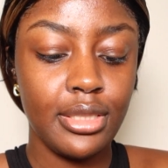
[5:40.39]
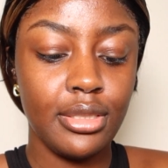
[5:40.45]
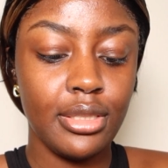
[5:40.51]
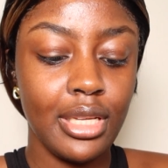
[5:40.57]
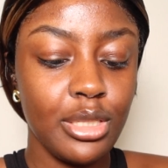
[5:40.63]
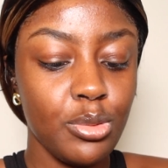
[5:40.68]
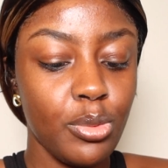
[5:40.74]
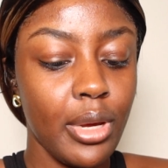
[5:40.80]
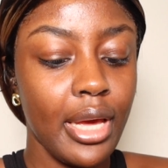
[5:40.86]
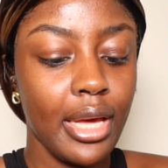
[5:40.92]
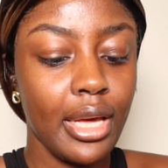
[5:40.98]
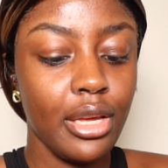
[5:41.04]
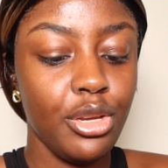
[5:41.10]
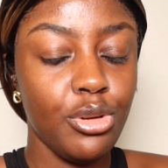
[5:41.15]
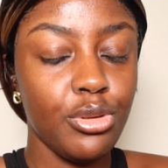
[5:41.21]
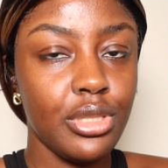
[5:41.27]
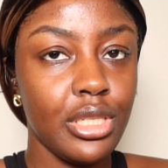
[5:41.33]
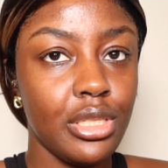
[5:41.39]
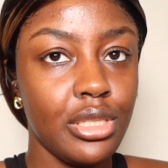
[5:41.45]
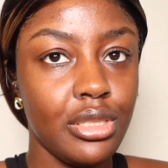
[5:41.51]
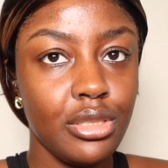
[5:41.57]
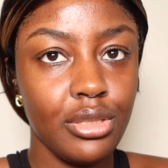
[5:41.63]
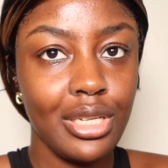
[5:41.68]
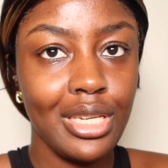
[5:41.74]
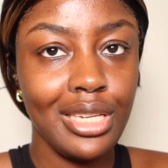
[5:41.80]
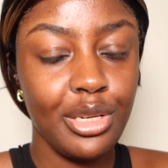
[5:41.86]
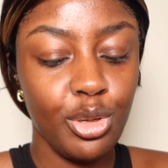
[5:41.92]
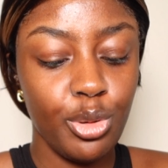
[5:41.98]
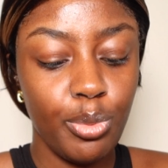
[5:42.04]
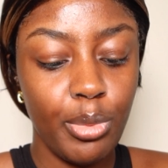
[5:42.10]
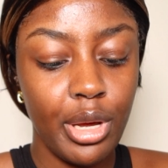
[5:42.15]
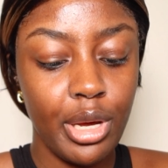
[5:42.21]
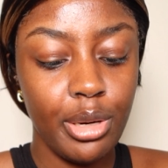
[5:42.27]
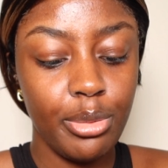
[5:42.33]
that's why I can use it to clean up
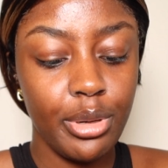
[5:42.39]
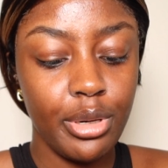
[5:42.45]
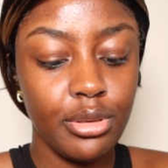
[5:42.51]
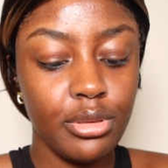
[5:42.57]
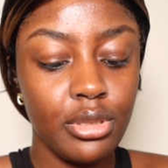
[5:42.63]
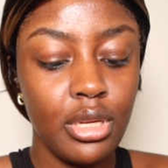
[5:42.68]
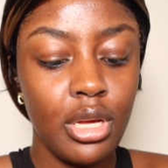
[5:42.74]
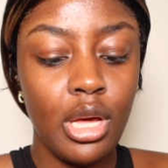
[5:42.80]
my eyebrows.